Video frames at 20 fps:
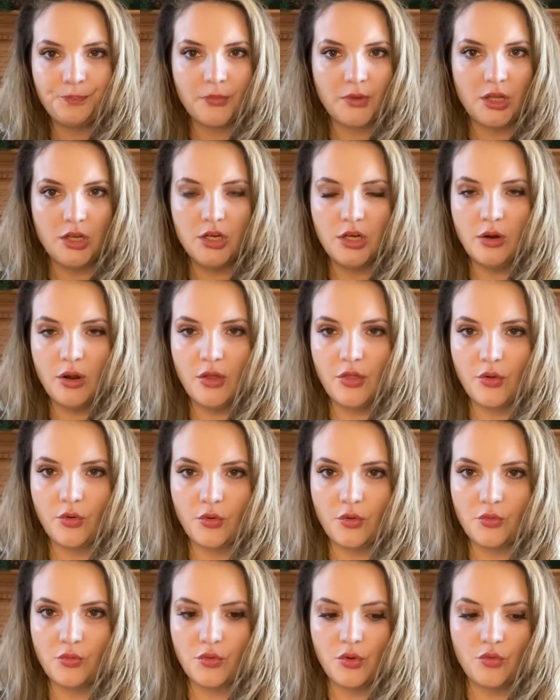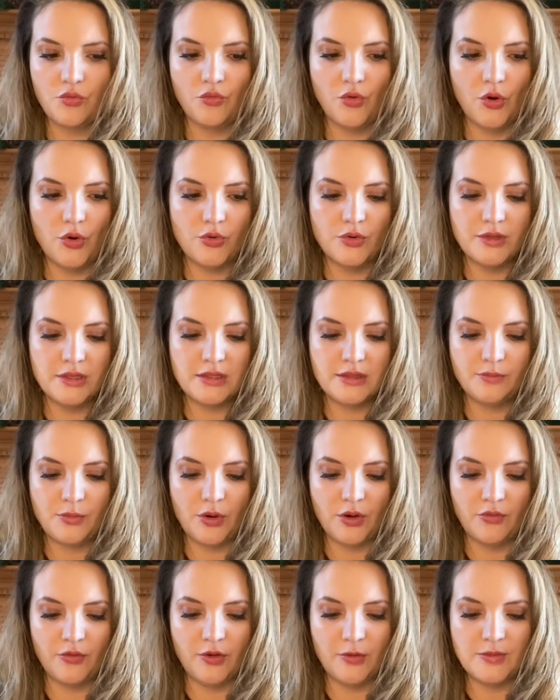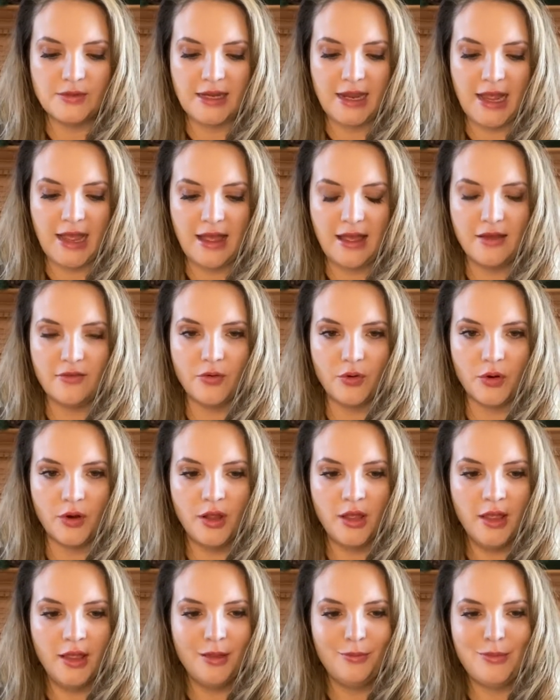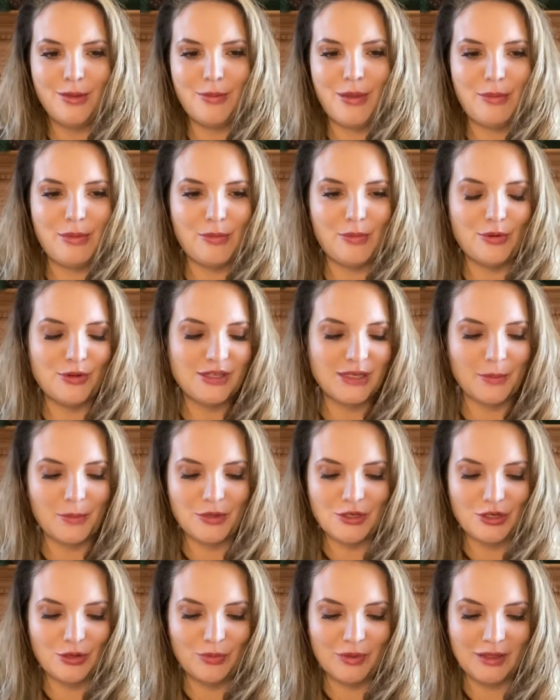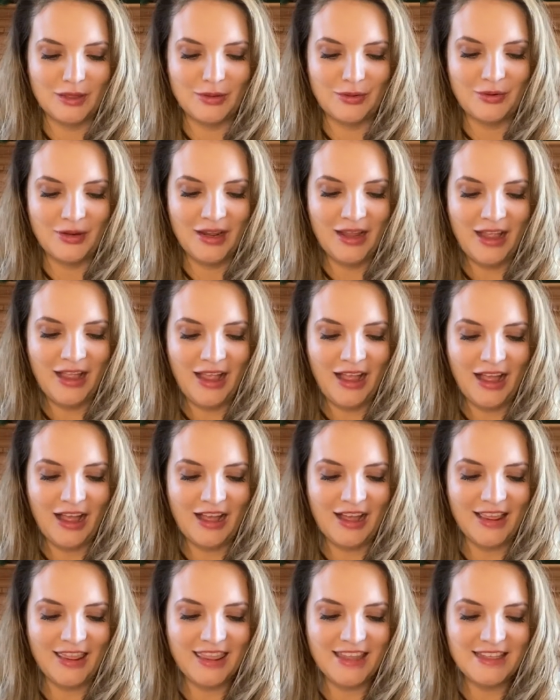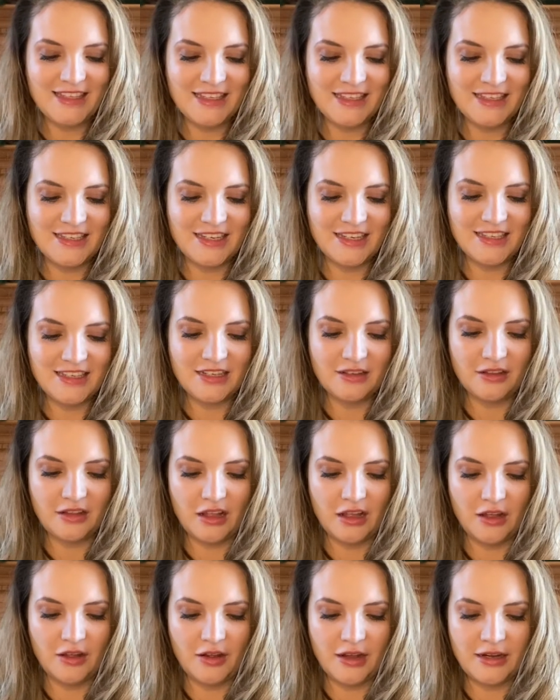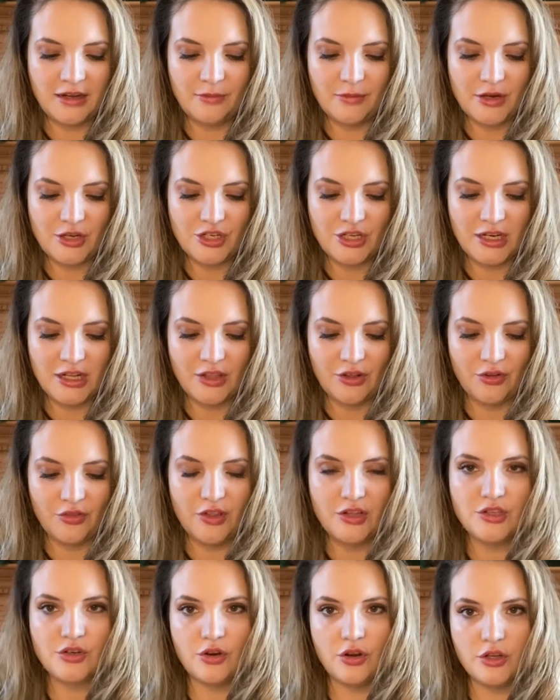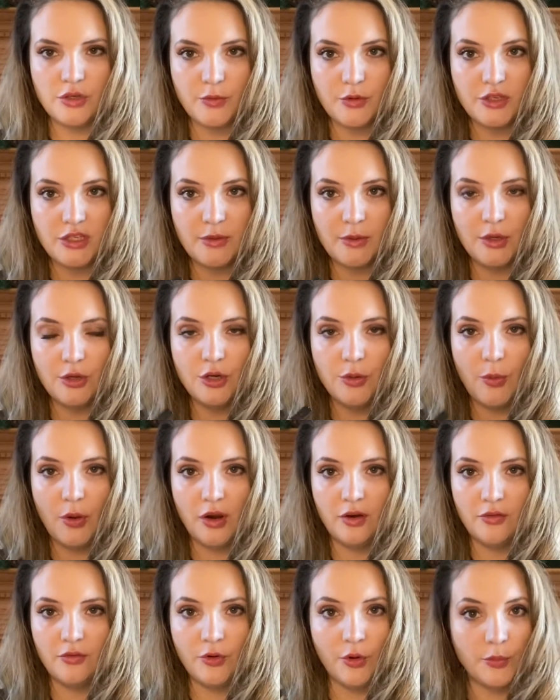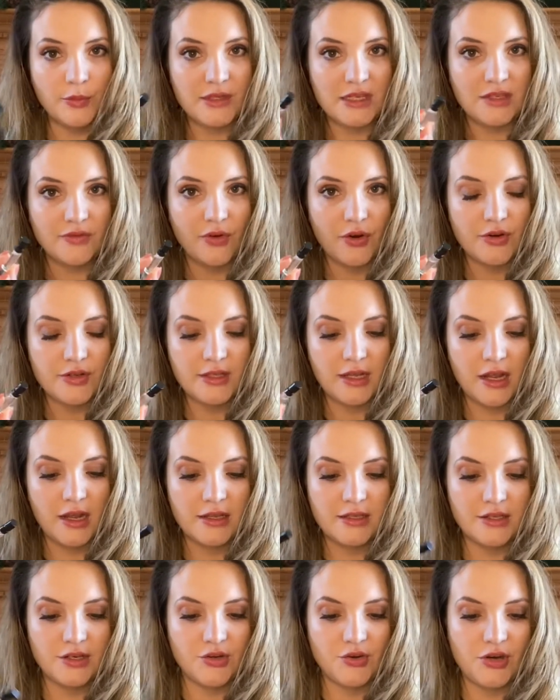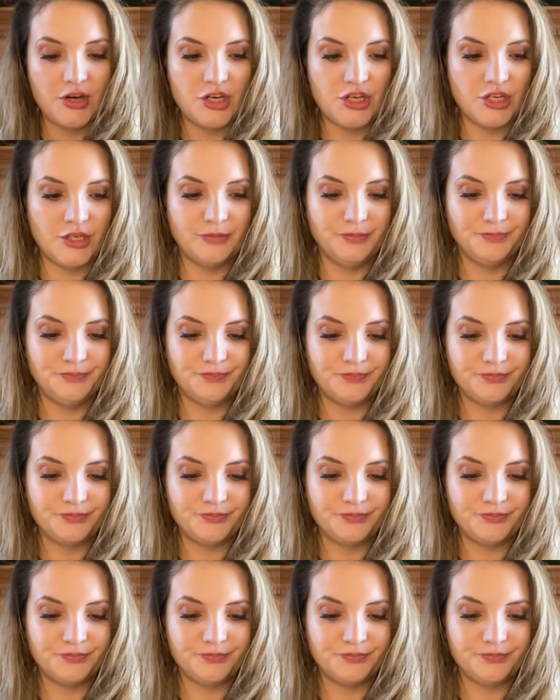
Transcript: you know, other rose perfumes I have, or maybe boost up a Jo Malone. This is just, I didn't mention either. These are all supposed to be Eau de Parfums as far as the concentration.